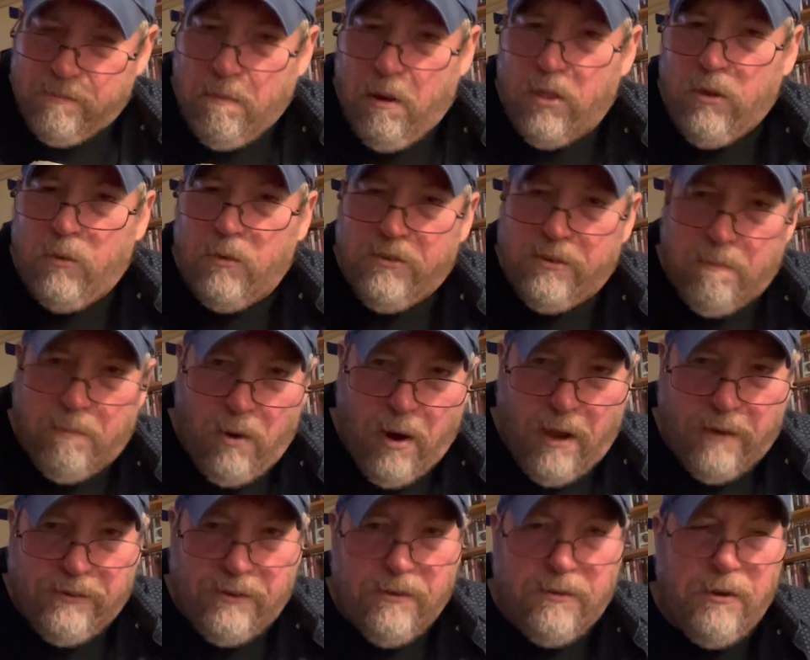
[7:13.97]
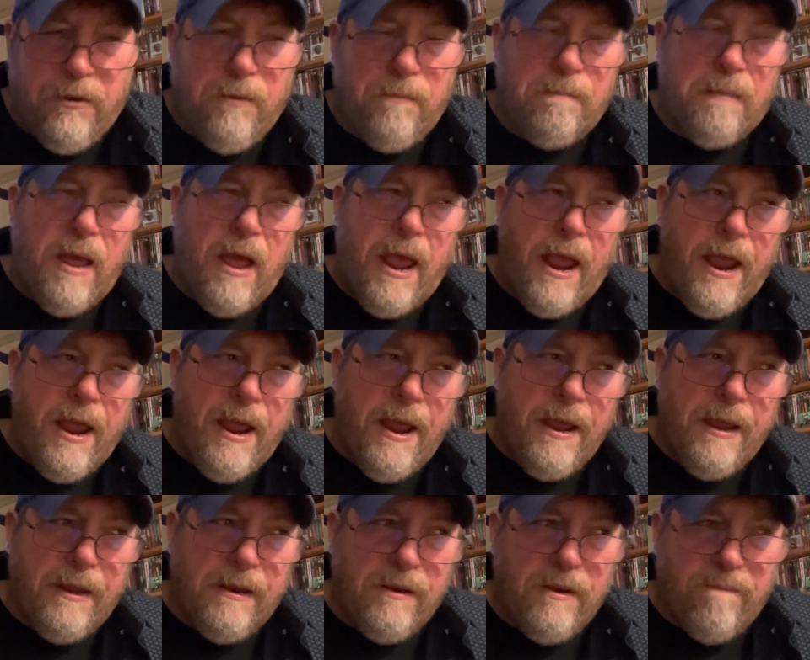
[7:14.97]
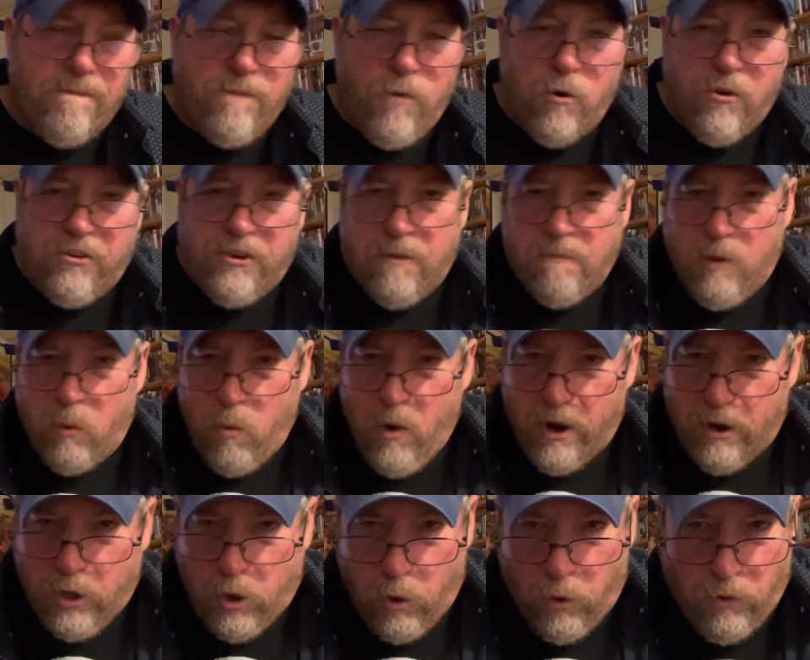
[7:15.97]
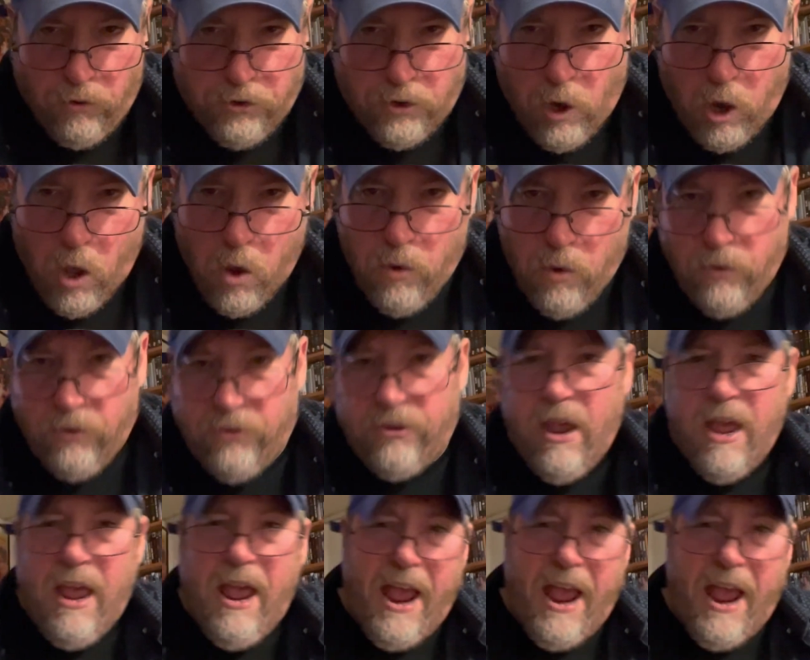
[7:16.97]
mother was a prostitute and forced him to wear girls' clothes